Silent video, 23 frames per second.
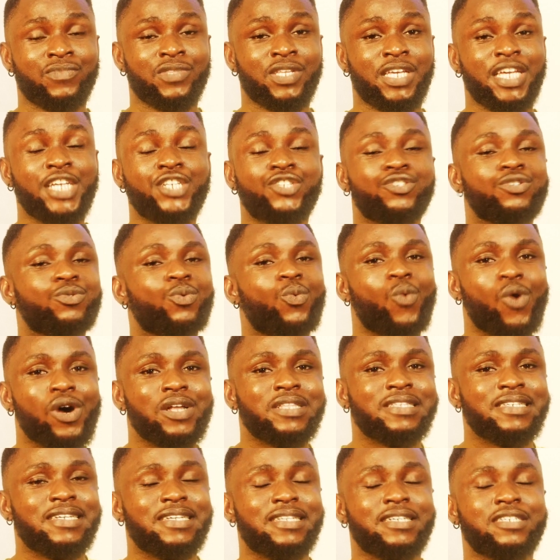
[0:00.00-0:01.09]
He should
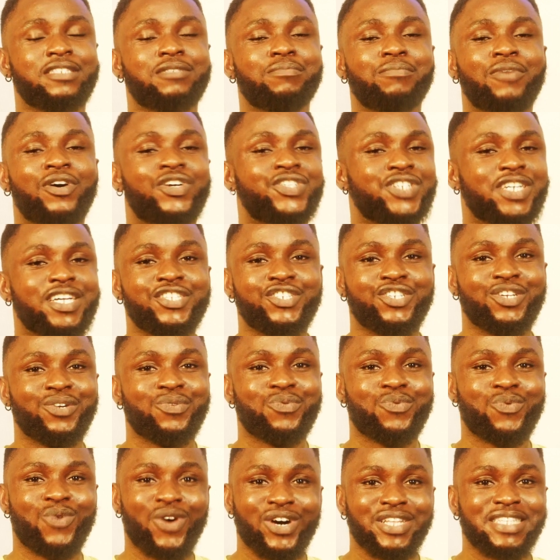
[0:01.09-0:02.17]
want it as much as you
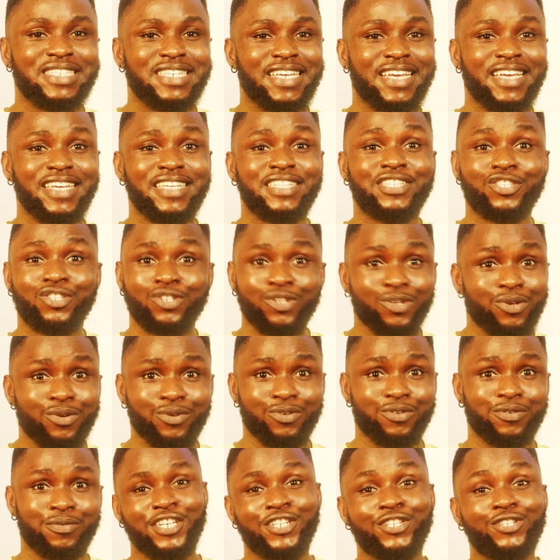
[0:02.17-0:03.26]
want it
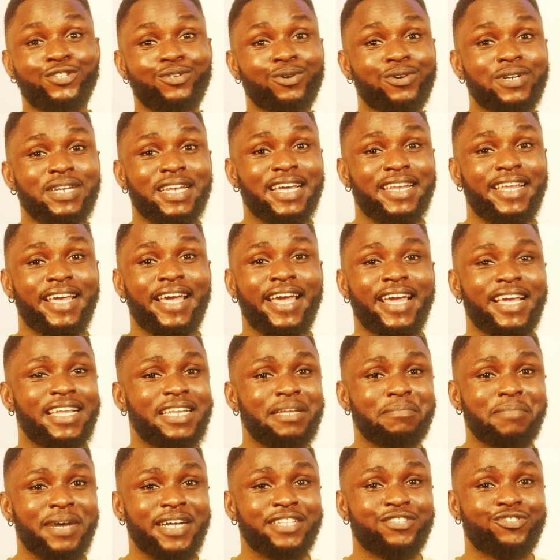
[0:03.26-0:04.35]
too. Don't let any
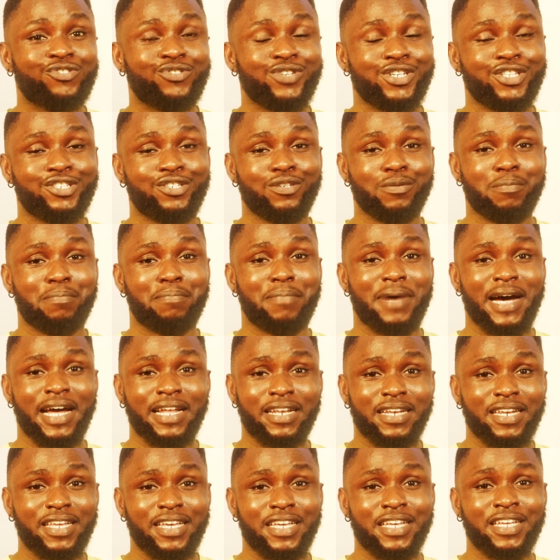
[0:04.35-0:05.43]
man treat you
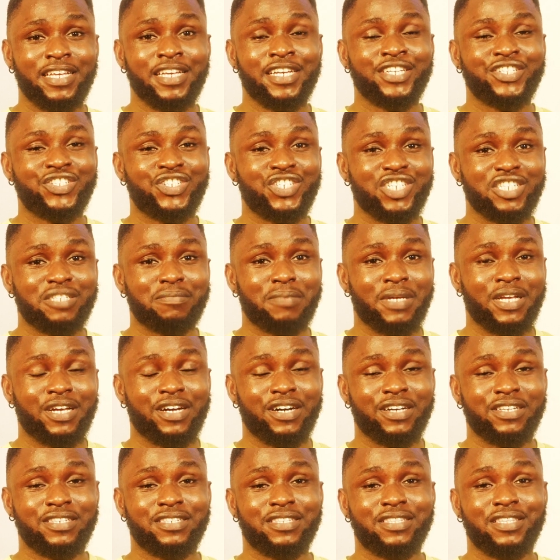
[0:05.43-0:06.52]
badly just
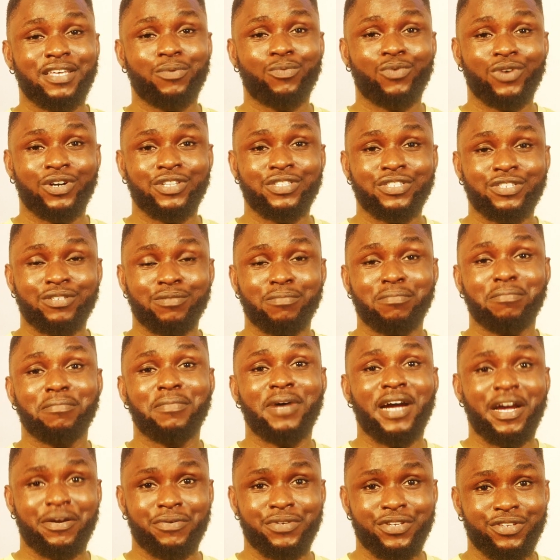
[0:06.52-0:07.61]
because they want to
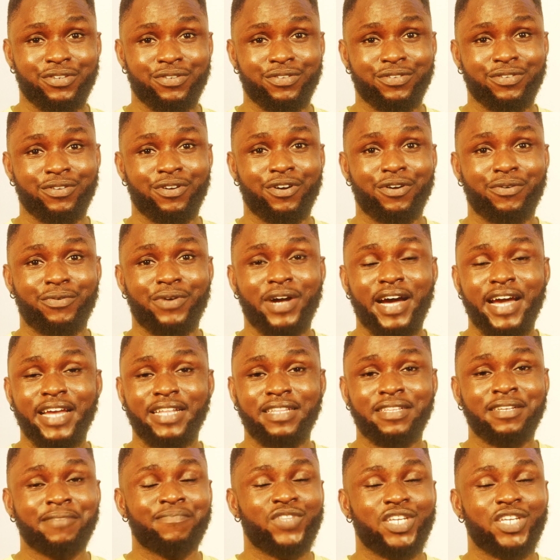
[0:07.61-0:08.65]
marry you, all right?